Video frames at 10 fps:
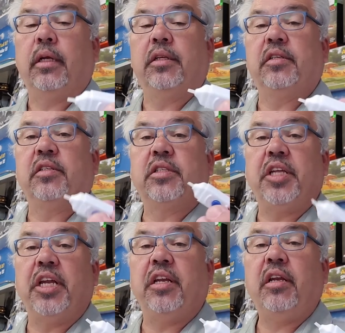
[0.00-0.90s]
Now this is
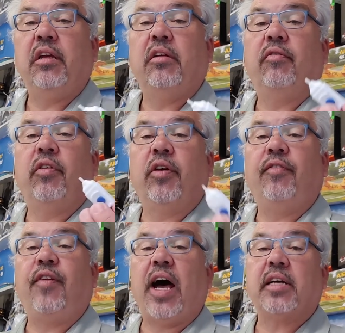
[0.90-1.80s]
thin,
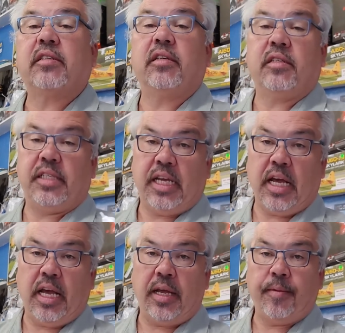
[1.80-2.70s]
very fast
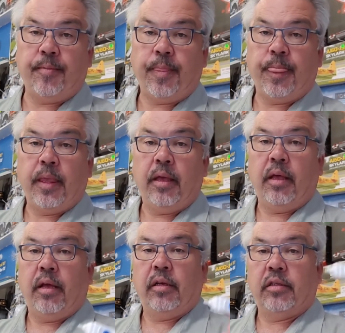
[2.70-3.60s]
CA.
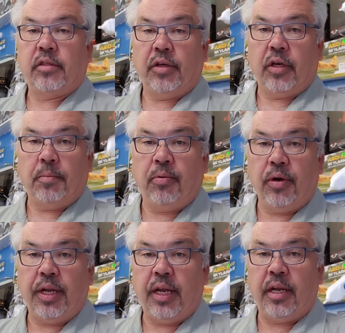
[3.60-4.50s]
So you could
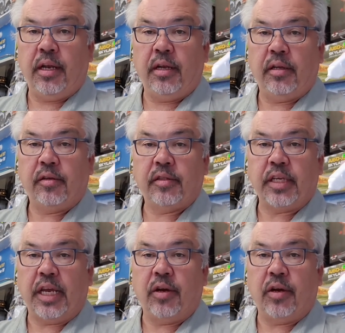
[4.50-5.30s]
put it in, say